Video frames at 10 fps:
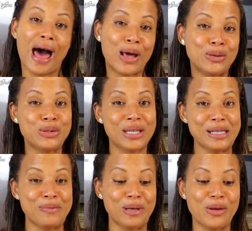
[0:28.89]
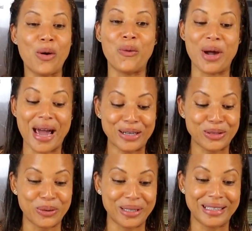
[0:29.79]
And on today's video, we are
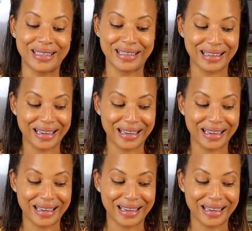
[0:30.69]
doing